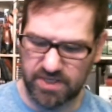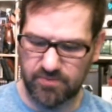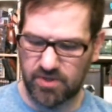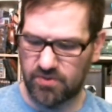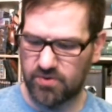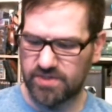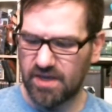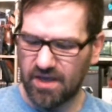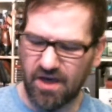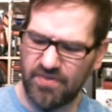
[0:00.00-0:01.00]
up all those.
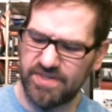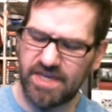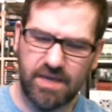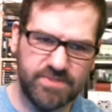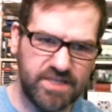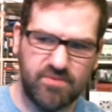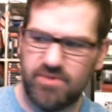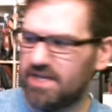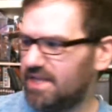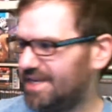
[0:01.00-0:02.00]
All these games need to be
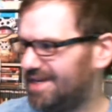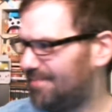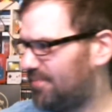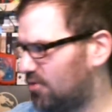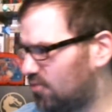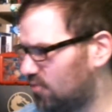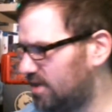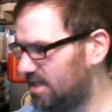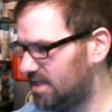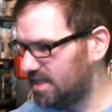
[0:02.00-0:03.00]
cleaned up. They're
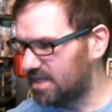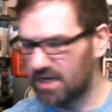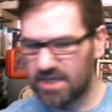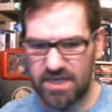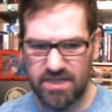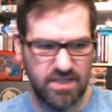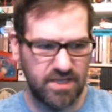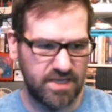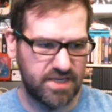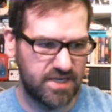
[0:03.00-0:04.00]
really gunky.
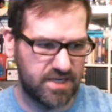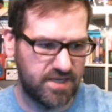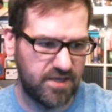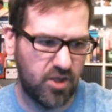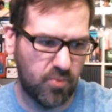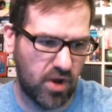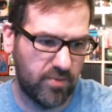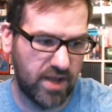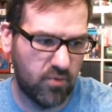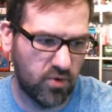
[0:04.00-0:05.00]
Like,
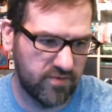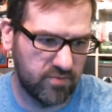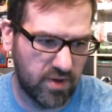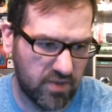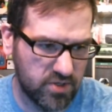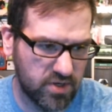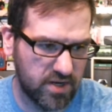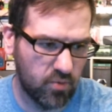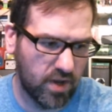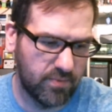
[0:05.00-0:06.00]
I won't even bother trying
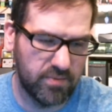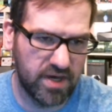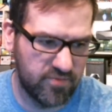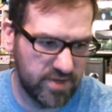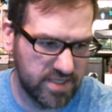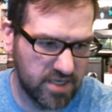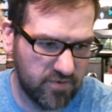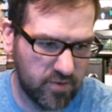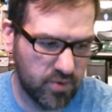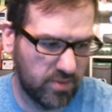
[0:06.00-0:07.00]
to wipe them off
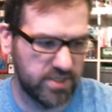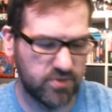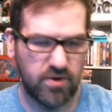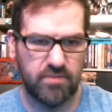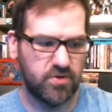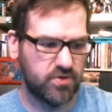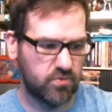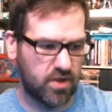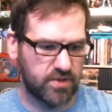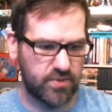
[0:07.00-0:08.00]
myself. I'll probably just run them out to Rock